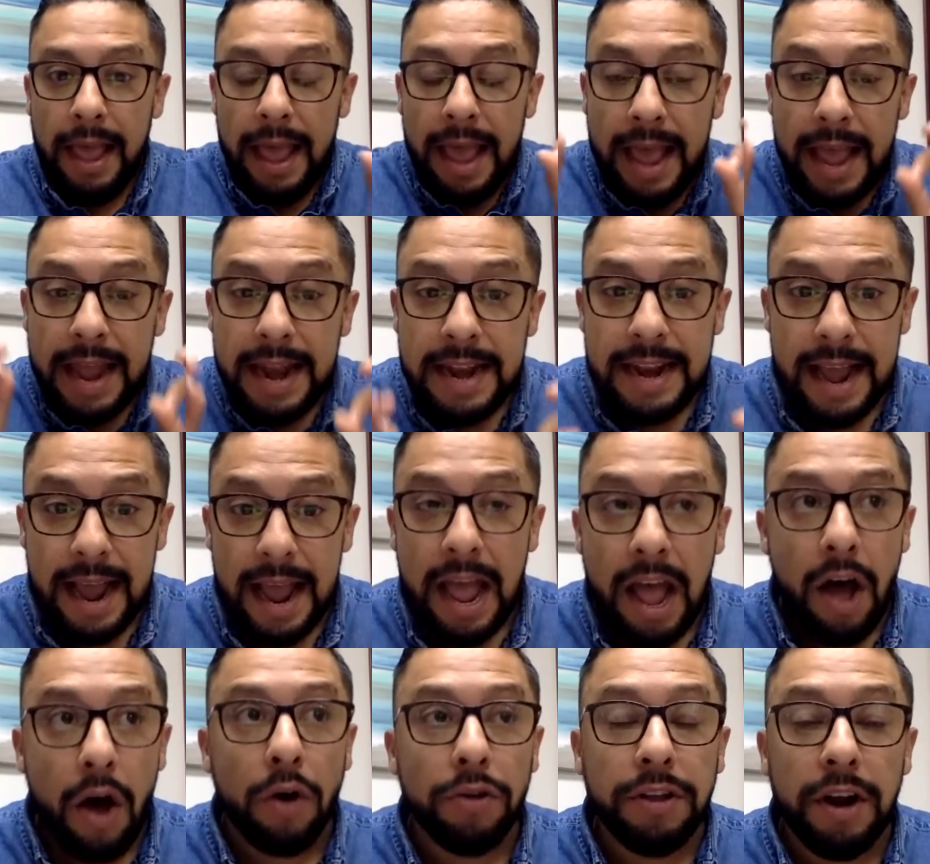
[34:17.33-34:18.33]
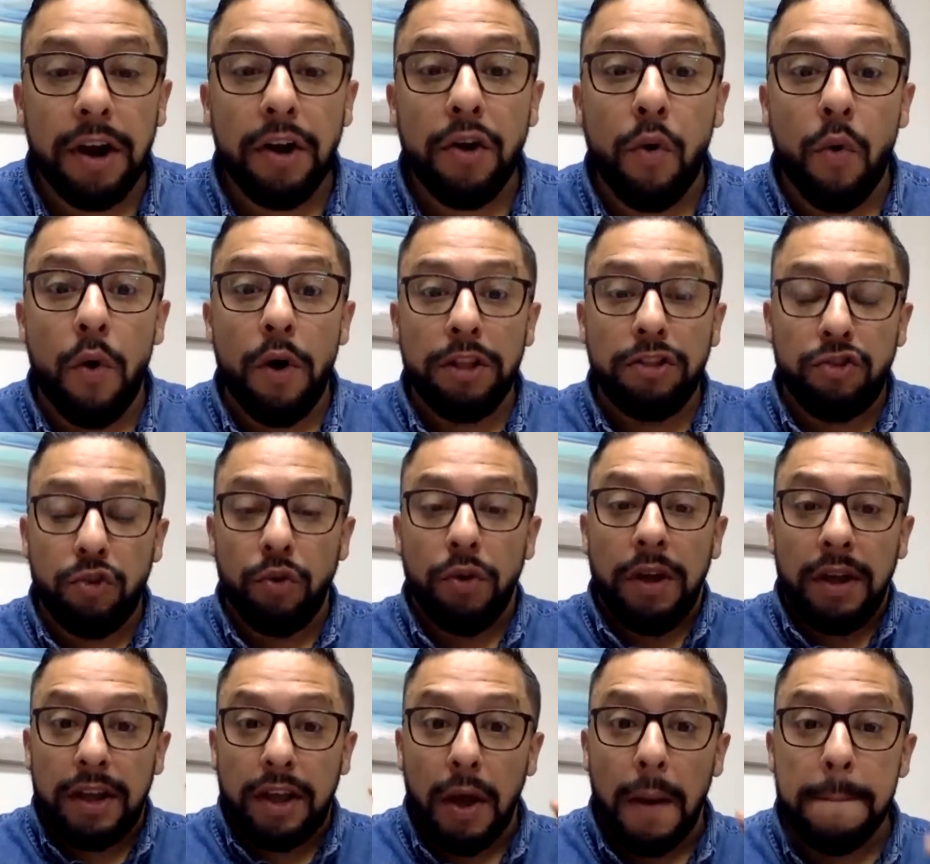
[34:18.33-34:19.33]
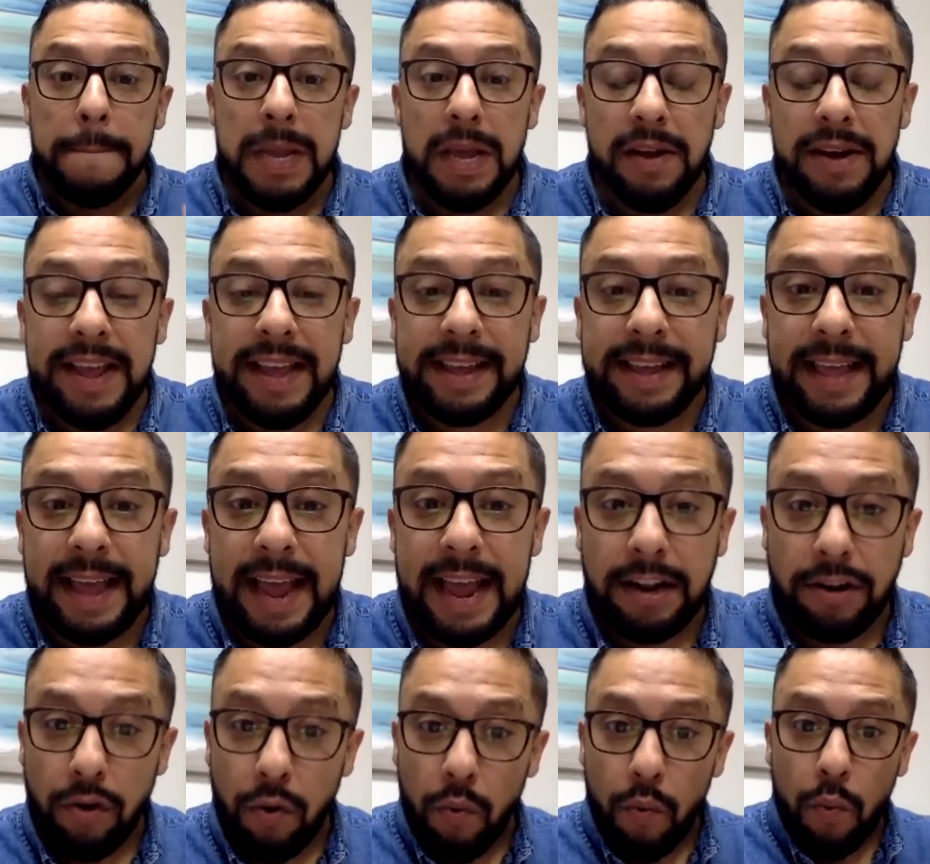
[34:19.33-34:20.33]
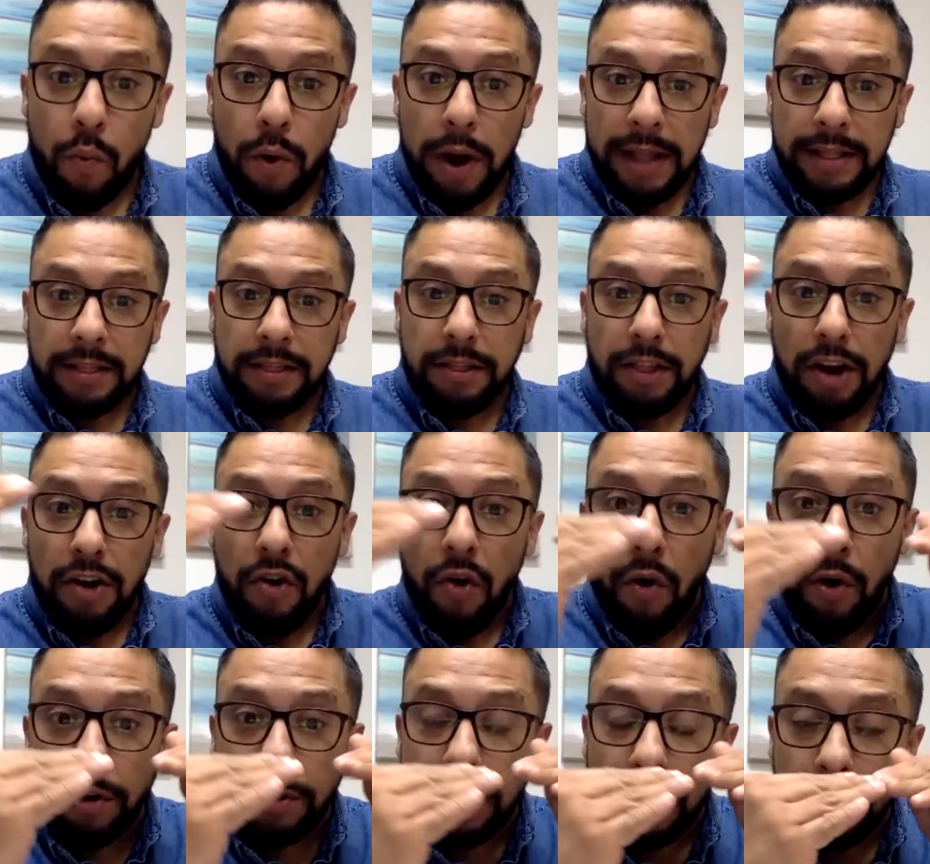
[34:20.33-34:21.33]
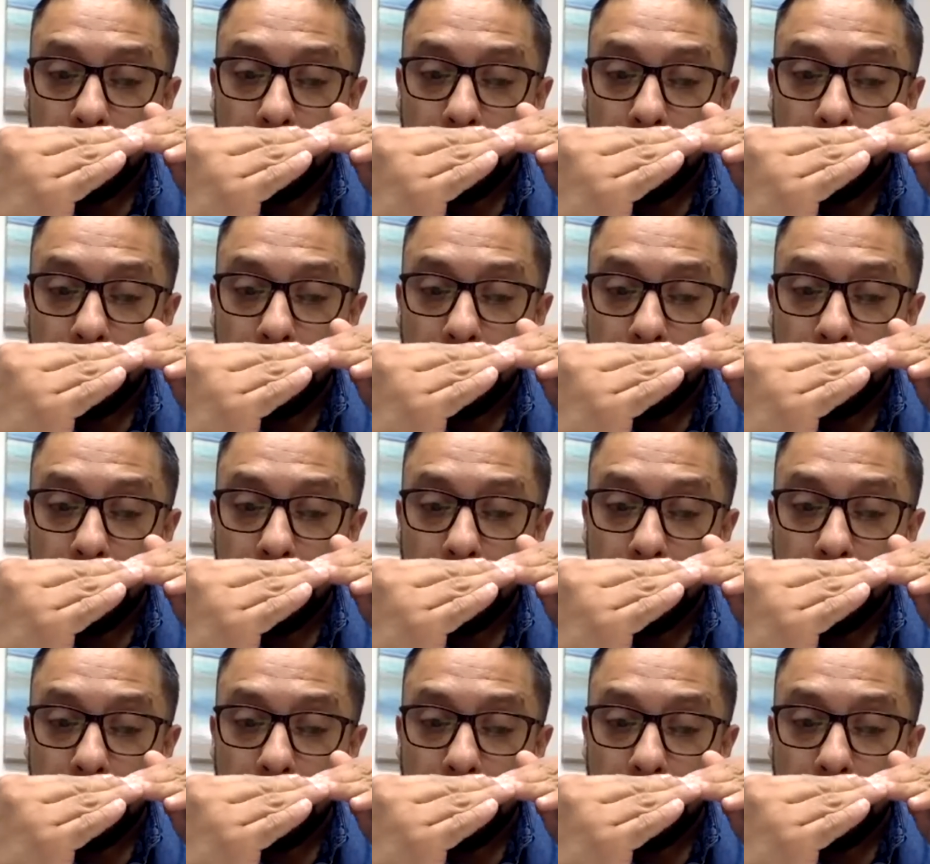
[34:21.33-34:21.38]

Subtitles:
And now they're going to communicate with the North.